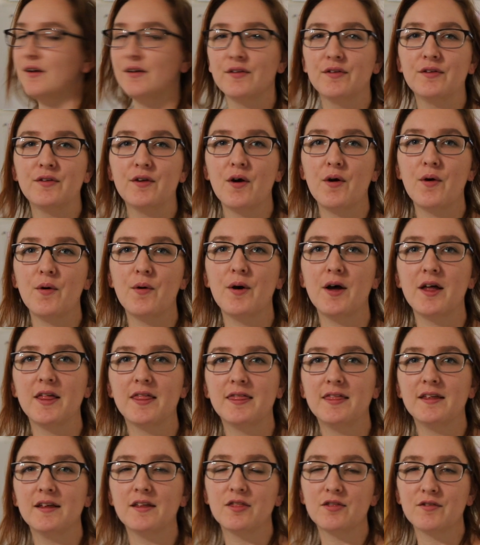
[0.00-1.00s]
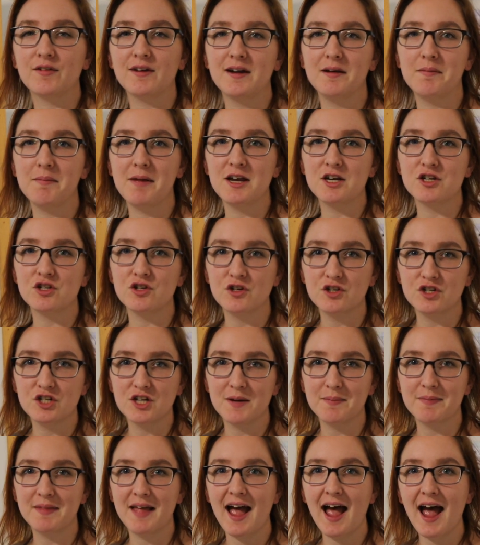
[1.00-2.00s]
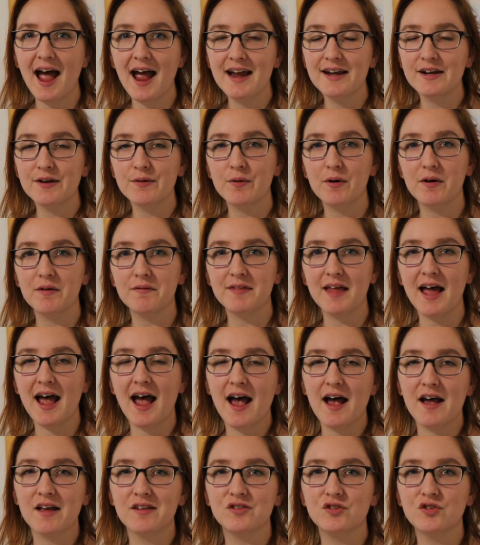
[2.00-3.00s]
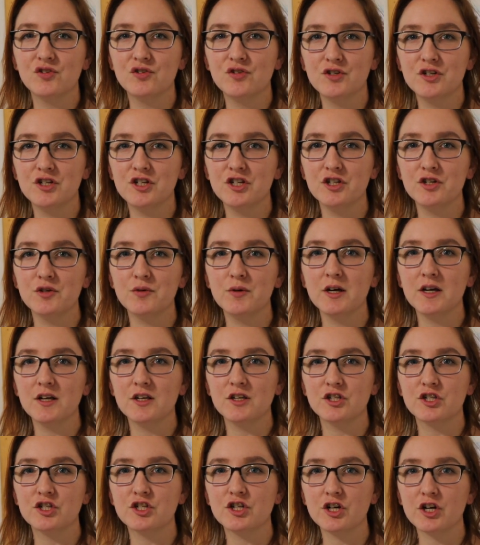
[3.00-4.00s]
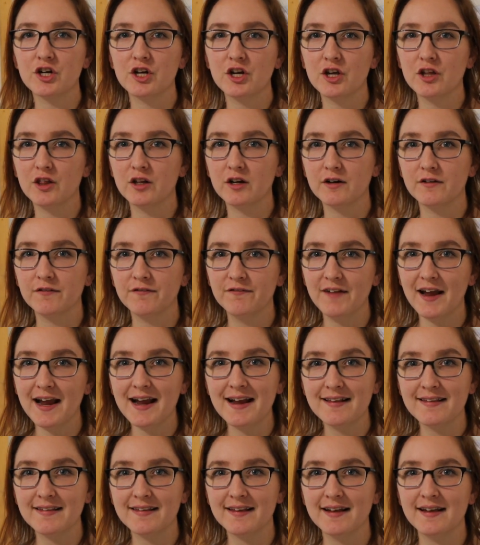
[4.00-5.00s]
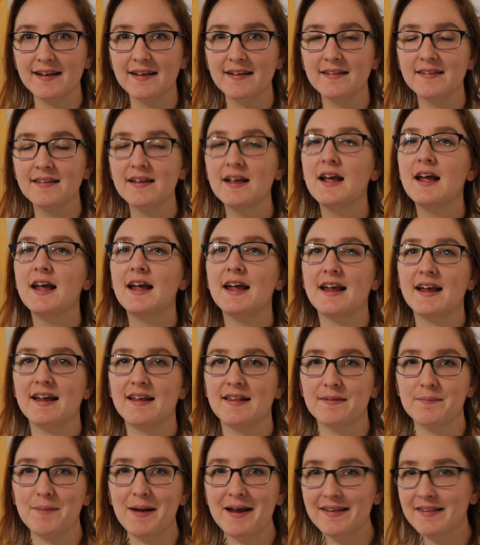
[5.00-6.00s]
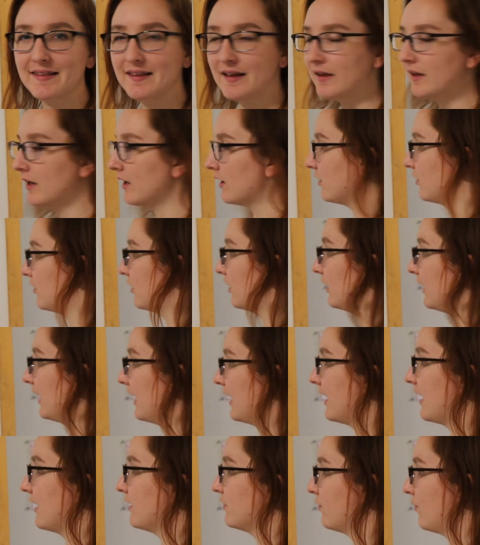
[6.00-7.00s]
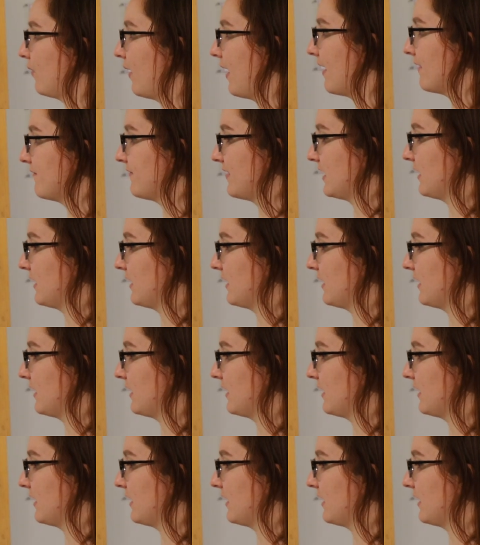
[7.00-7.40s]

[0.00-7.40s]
So the three-dimensional shape that I know of that has 2 circular faces is my cylinder, and I don't have